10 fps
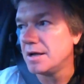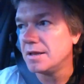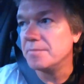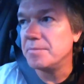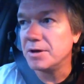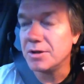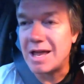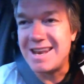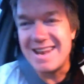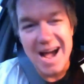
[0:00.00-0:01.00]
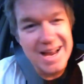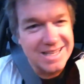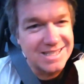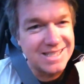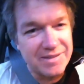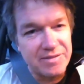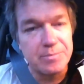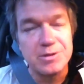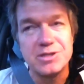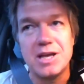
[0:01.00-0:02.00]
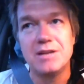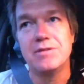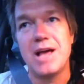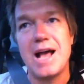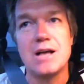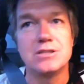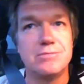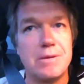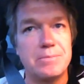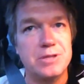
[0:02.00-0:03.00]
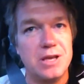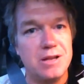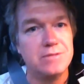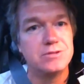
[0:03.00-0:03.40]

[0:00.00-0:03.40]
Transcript: The bill that 97% of the House of Representatives